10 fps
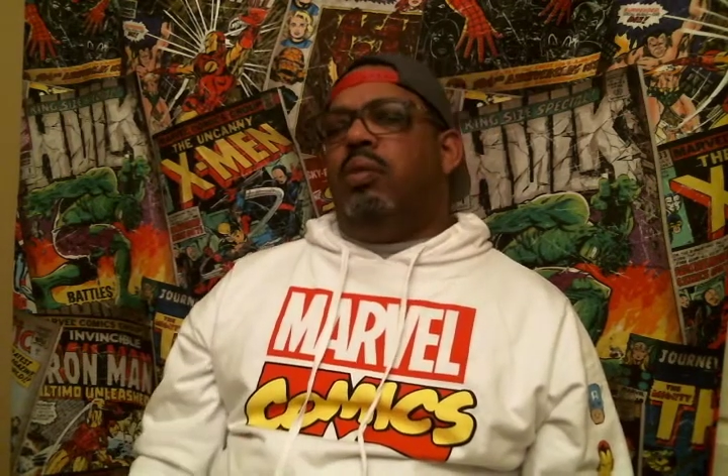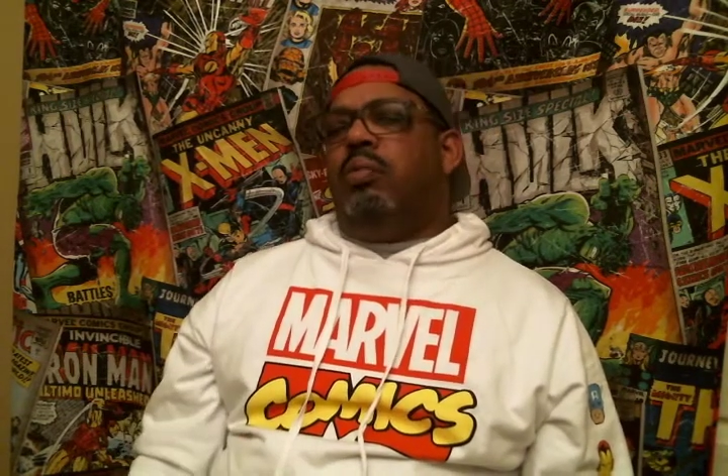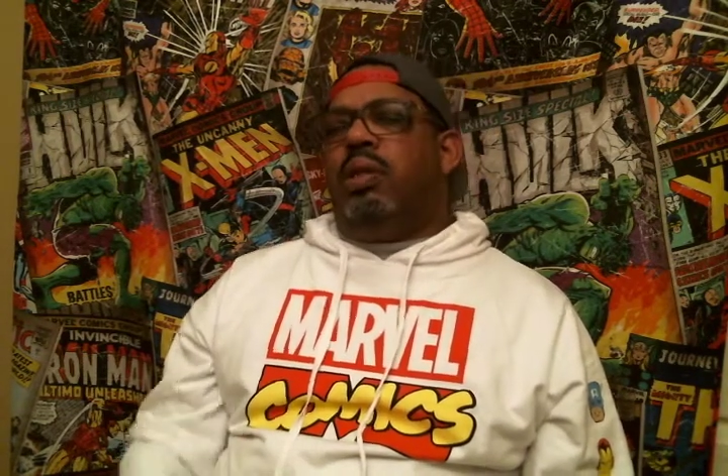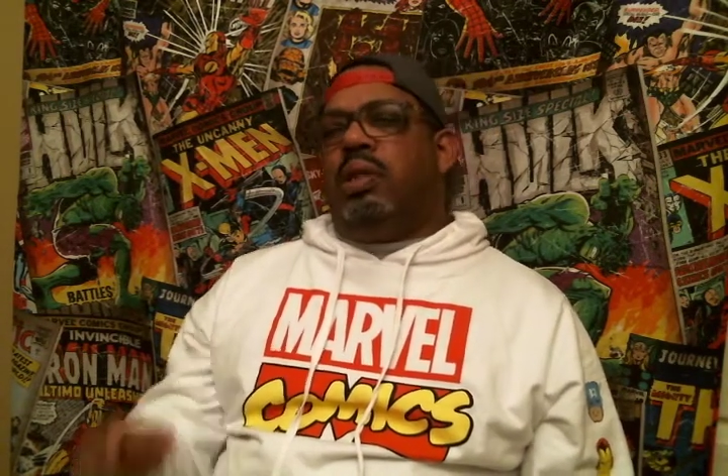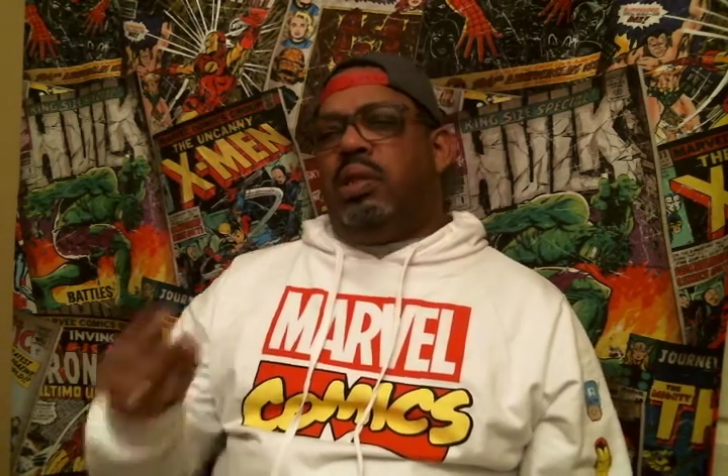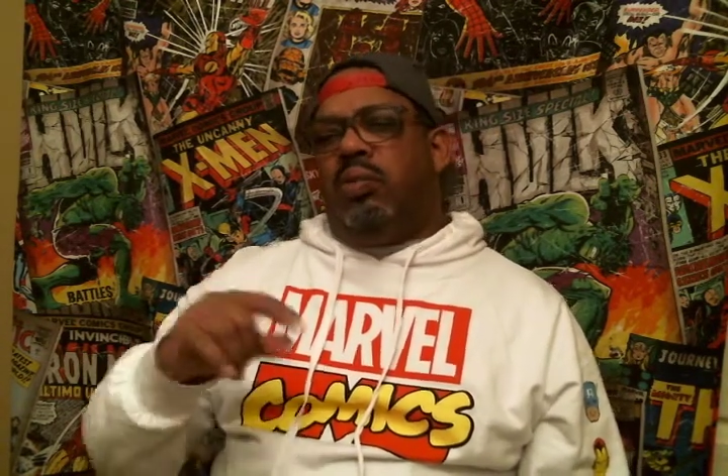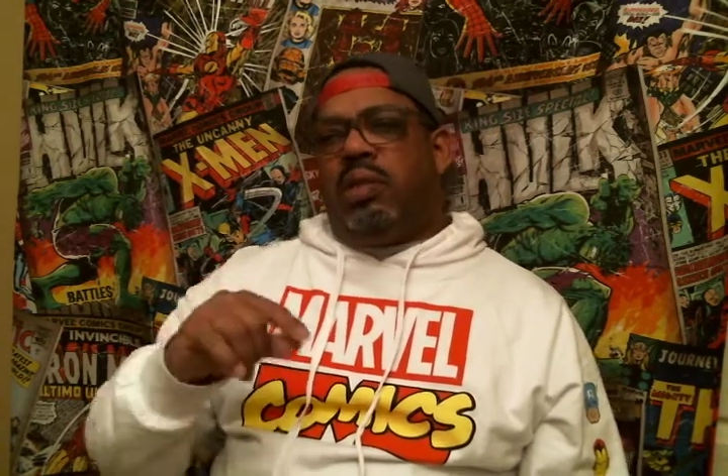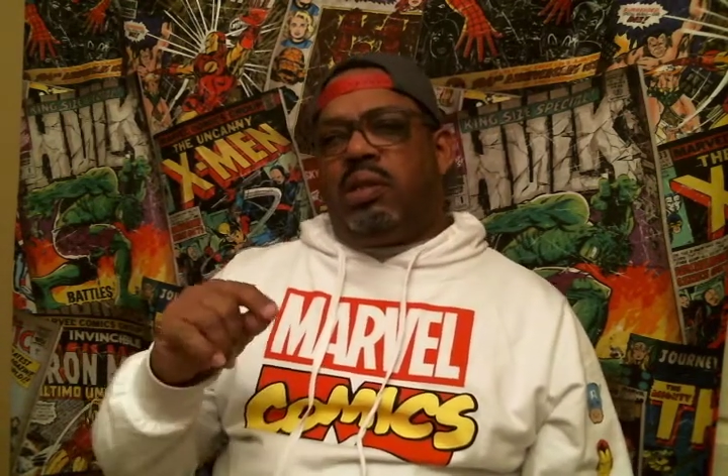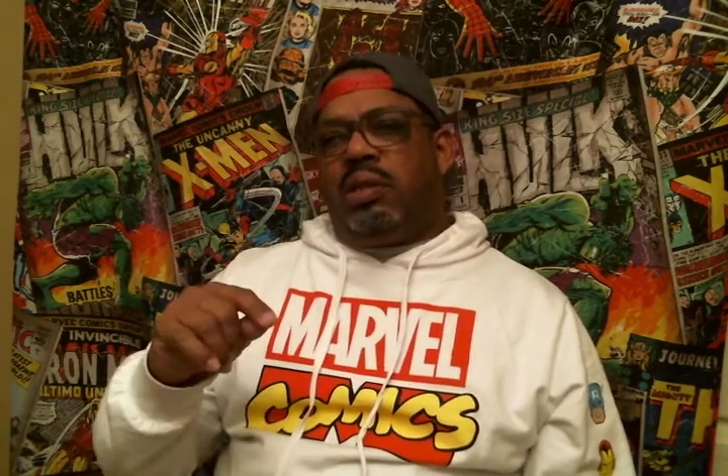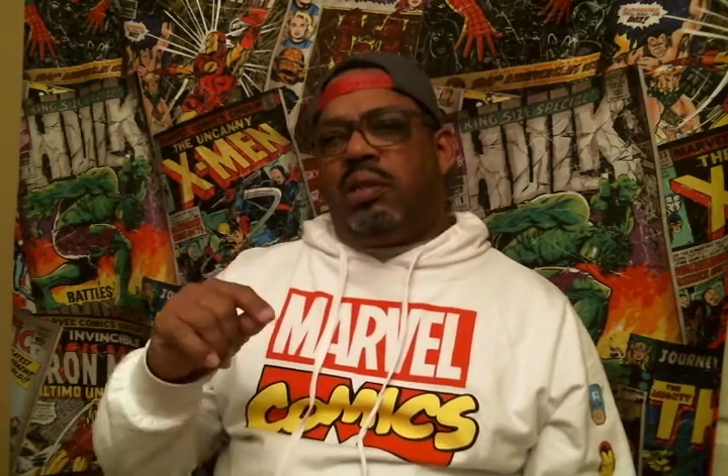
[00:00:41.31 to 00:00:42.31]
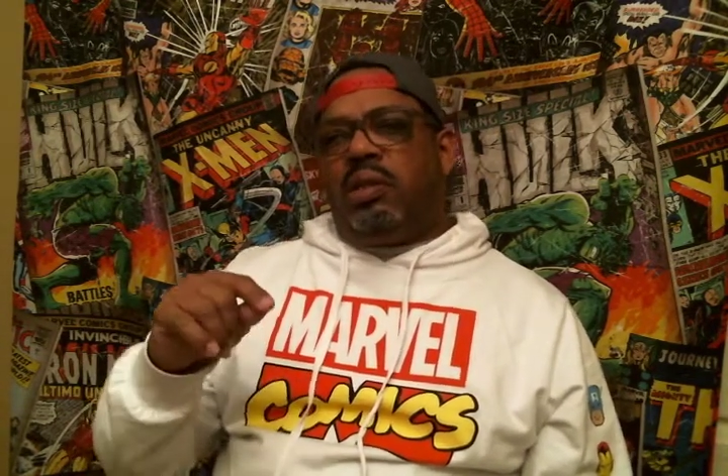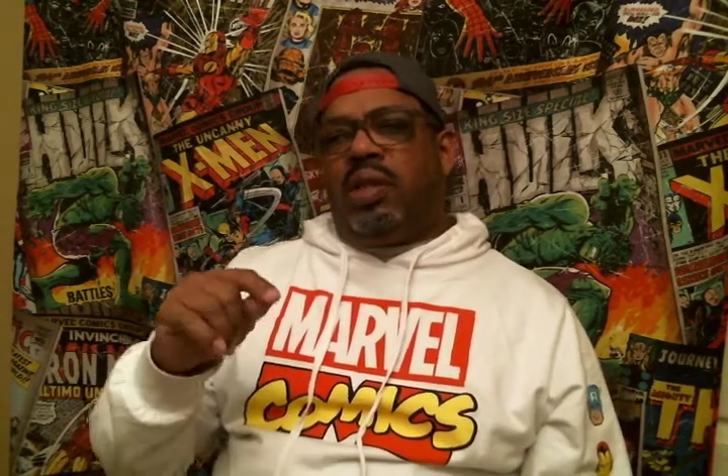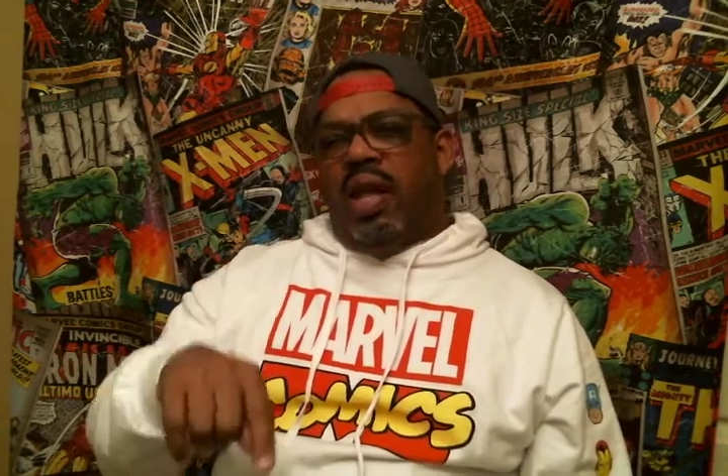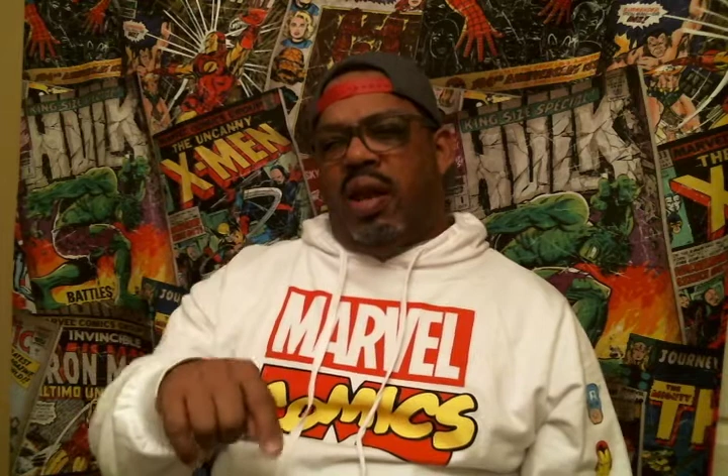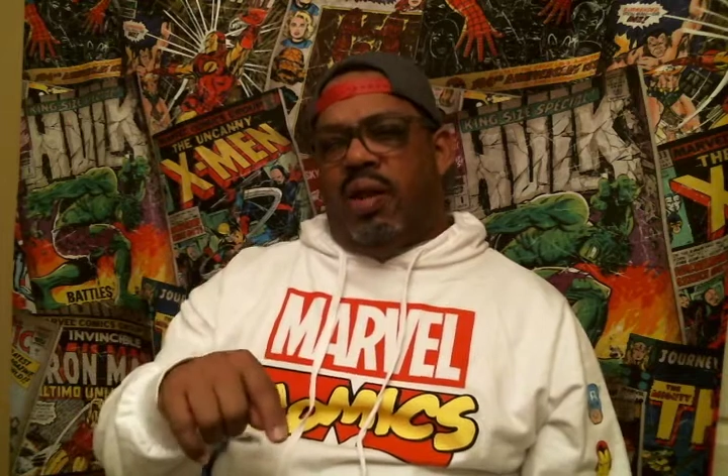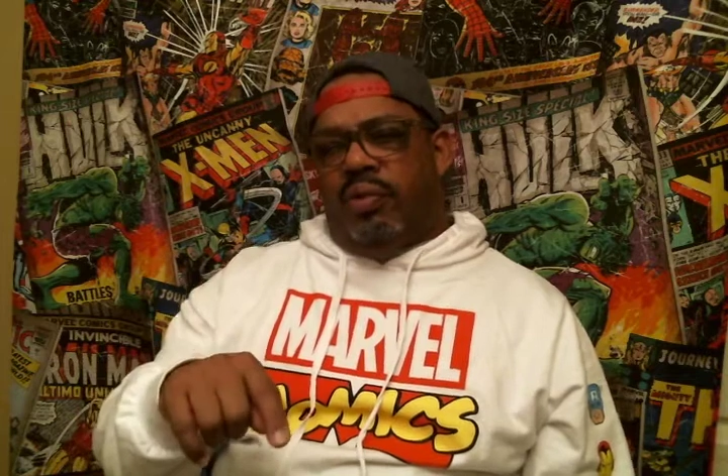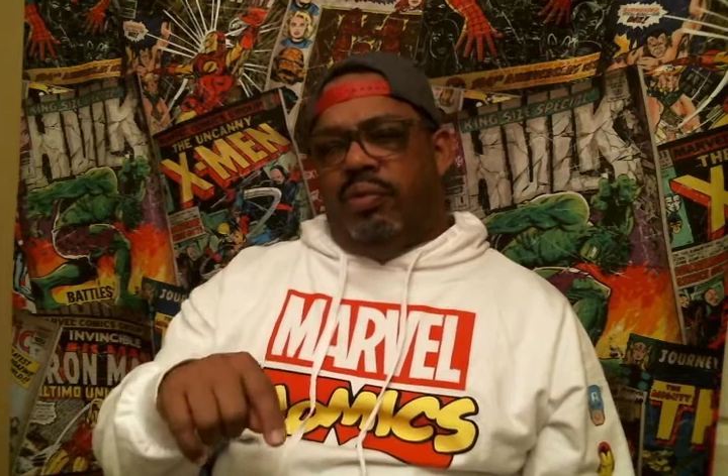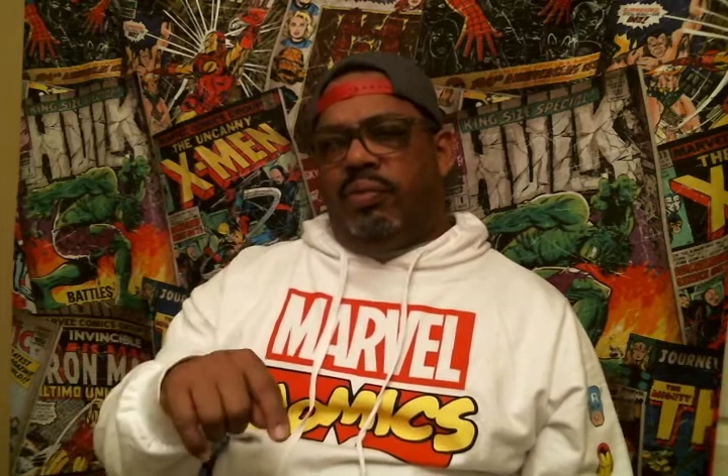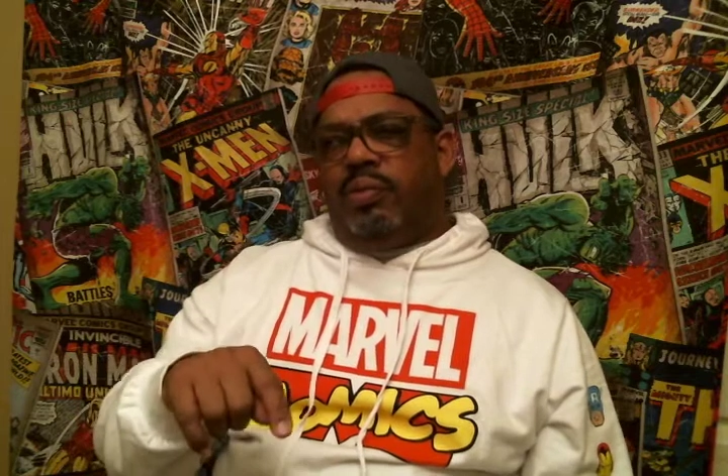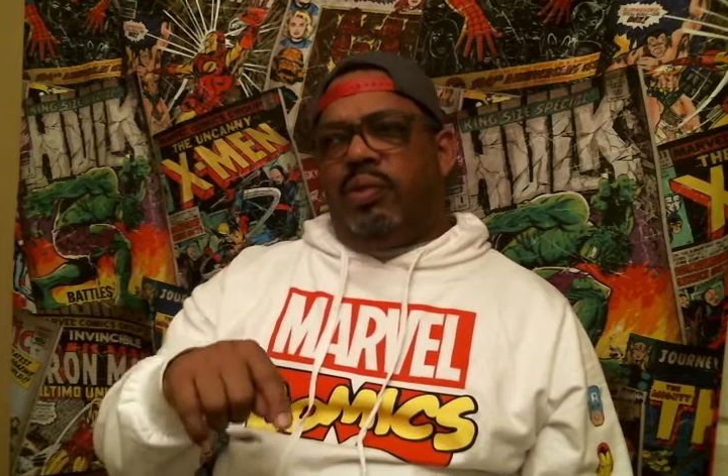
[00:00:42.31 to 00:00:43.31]
because he wasn't there.
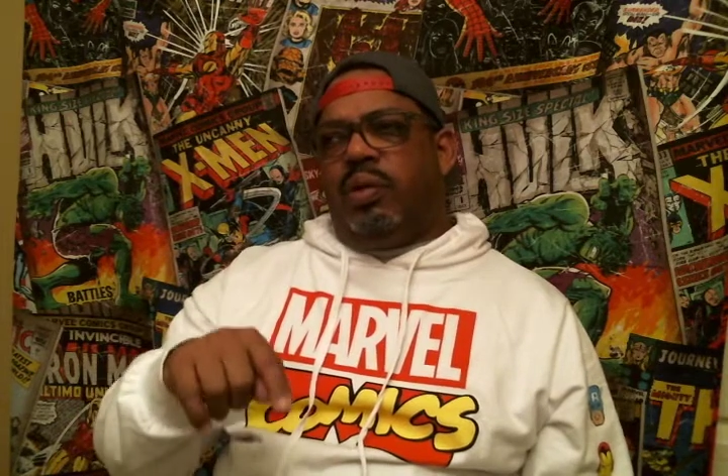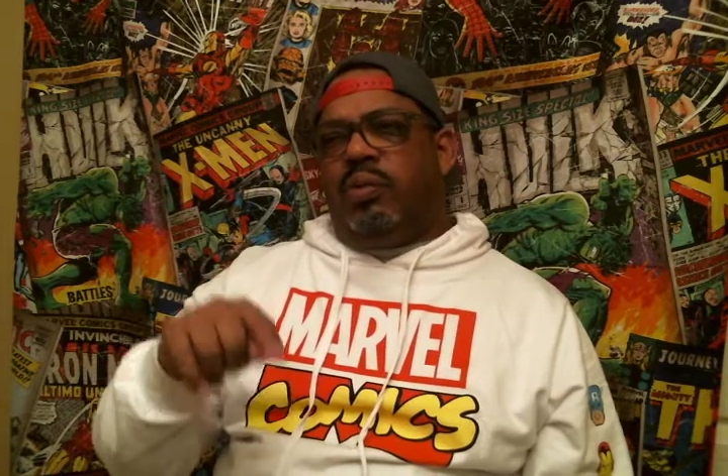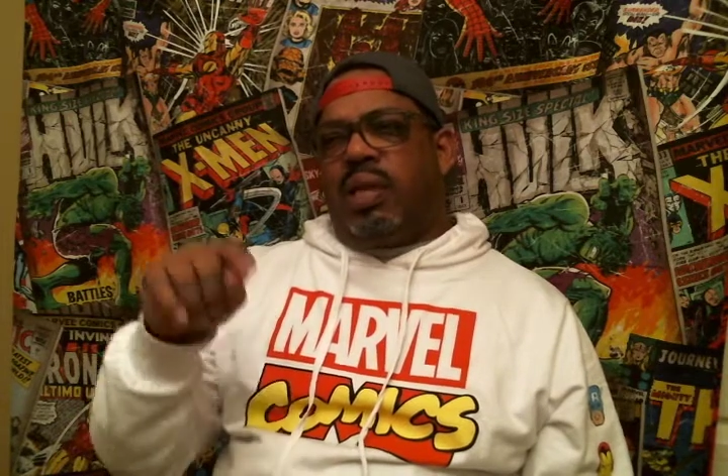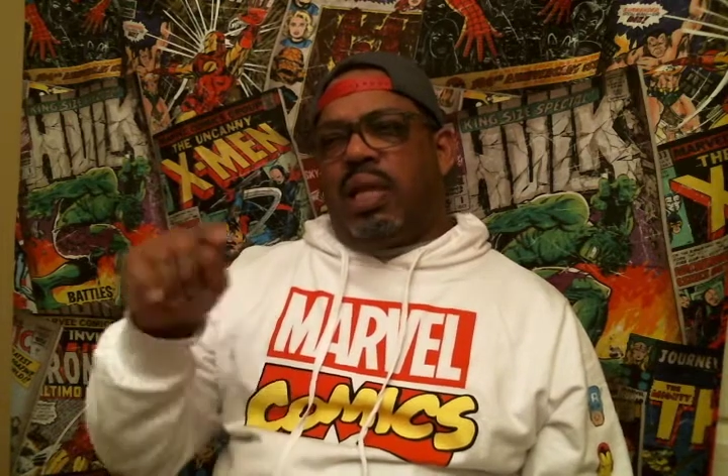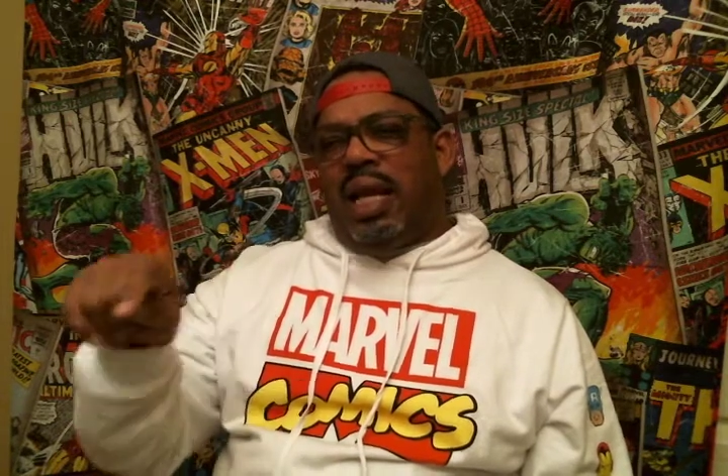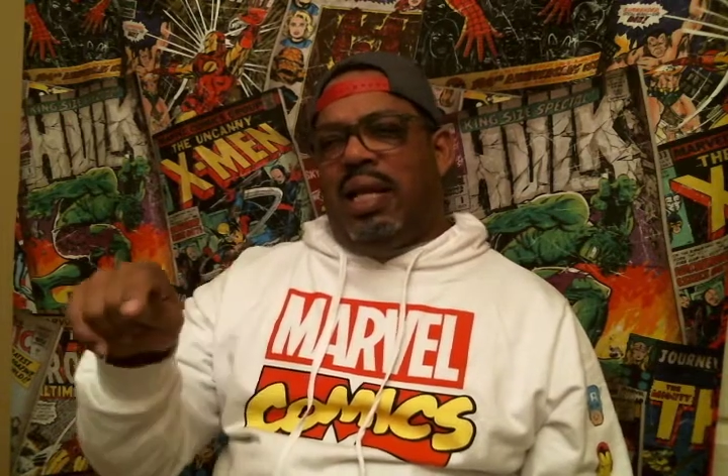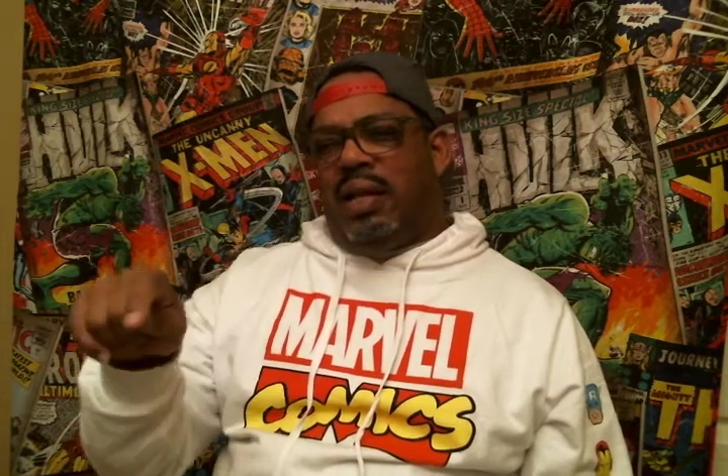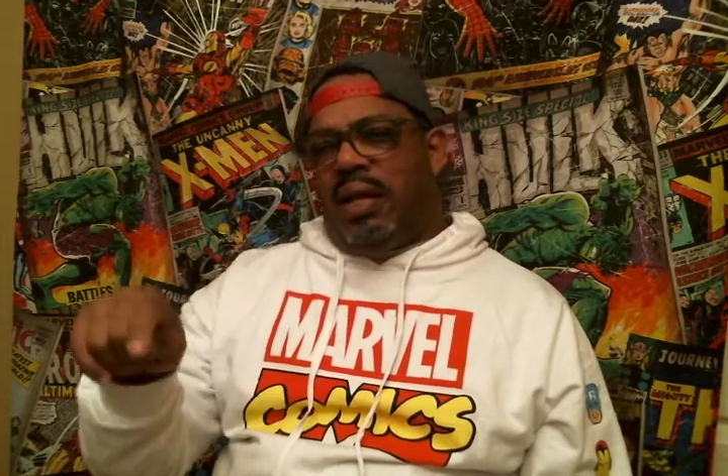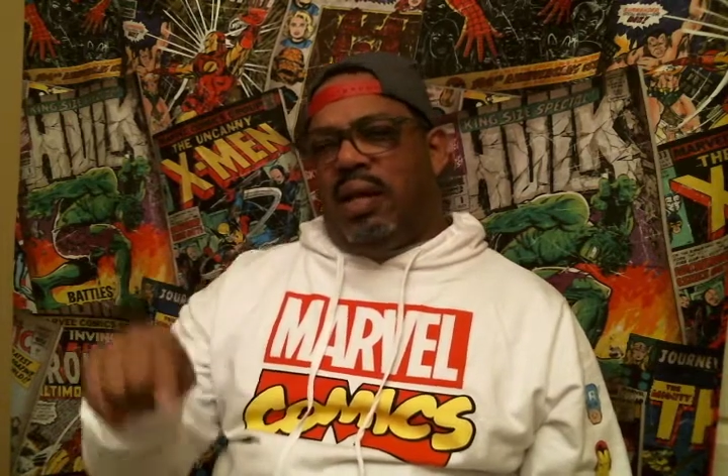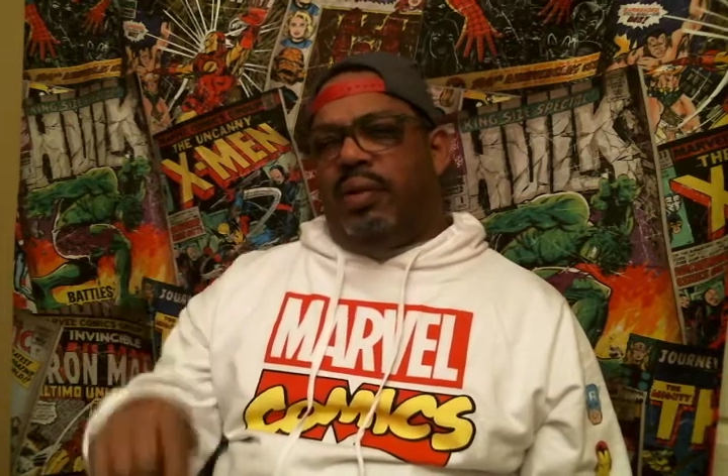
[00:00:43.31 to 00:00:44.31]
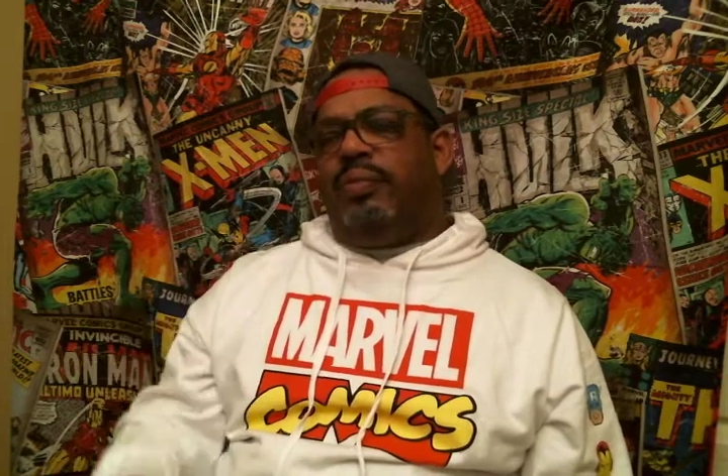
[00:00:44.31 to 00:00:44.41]
There was a lady there.